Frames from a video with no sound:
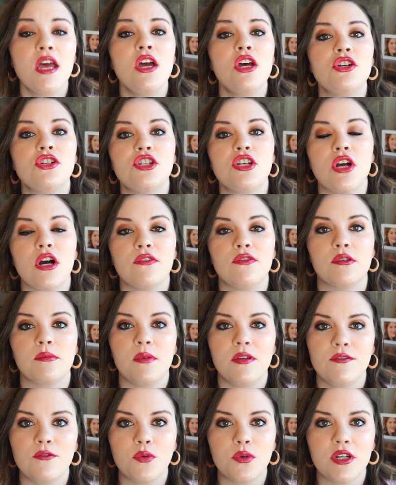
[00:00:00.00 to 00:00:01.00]
She offered
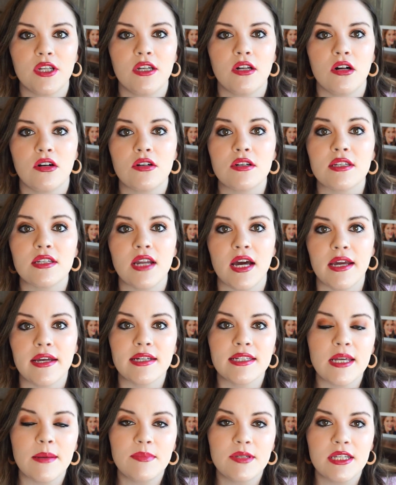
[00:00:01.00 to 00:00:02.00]
me $40 and I
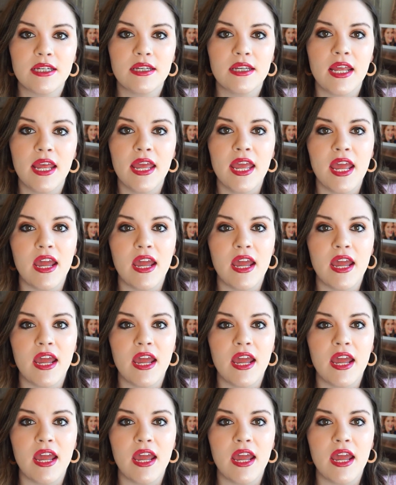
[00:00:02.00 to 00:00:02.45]
accepted,